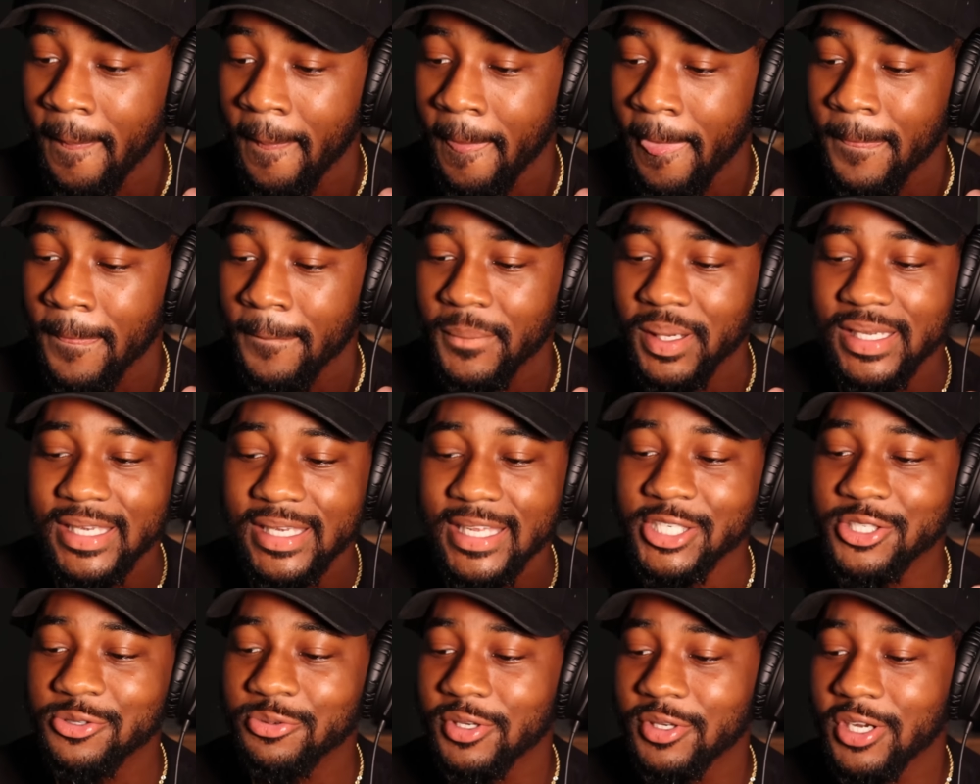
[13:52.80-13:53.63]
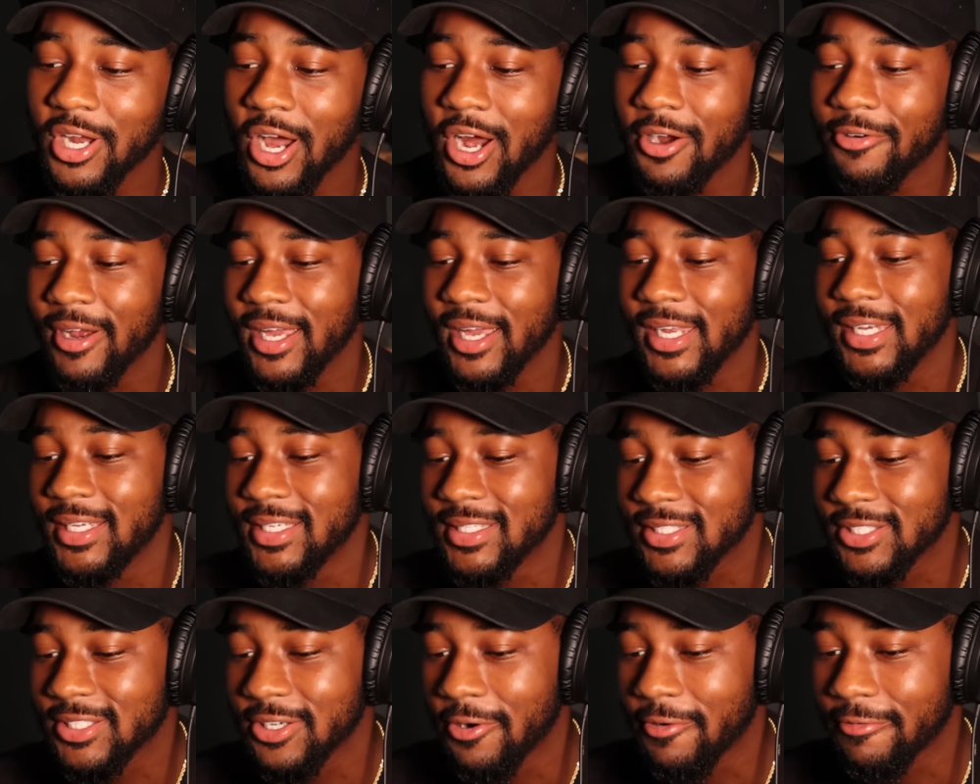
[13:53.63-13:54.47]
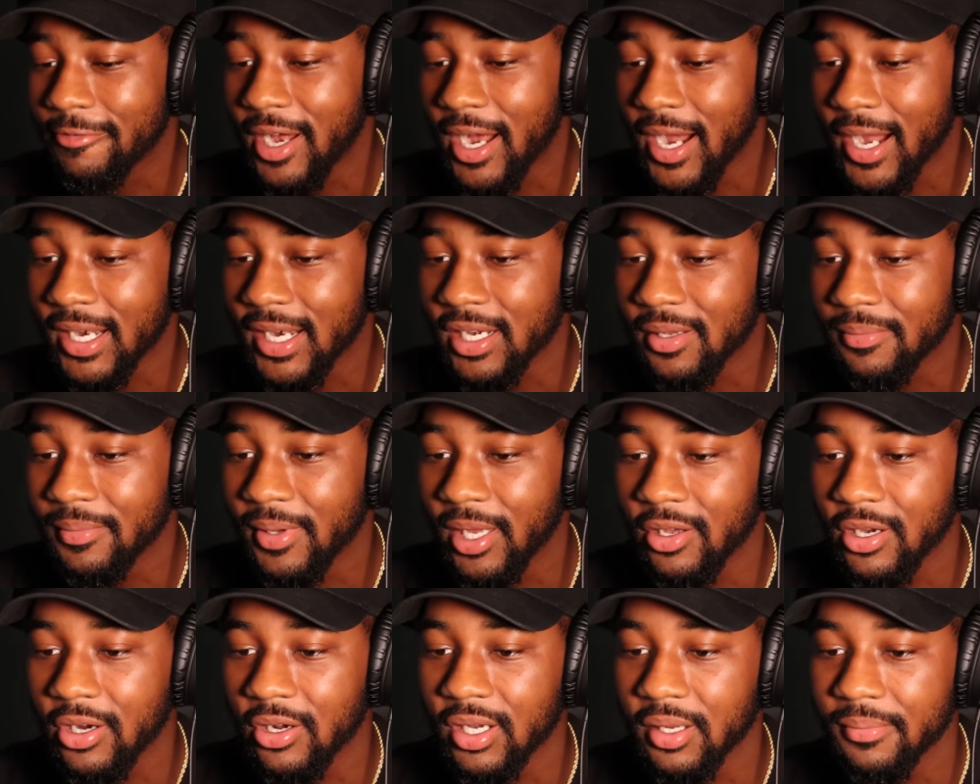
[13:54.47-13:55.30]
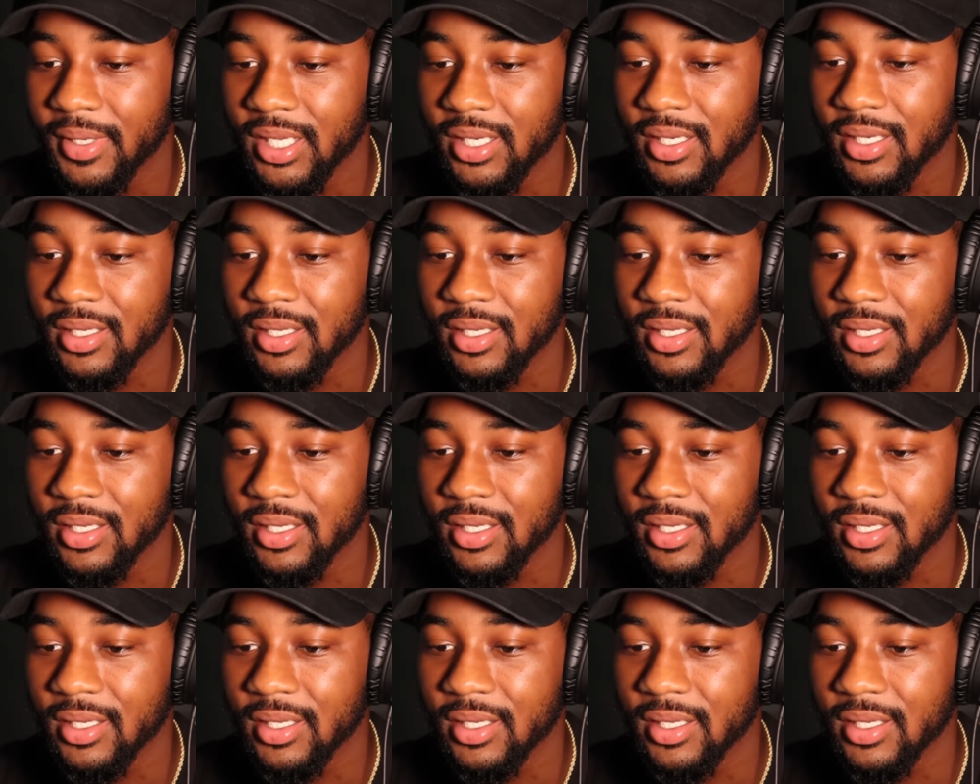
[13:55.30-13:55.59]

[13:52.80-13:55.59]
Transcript: But this one already is so far to me. Hold on, let me get the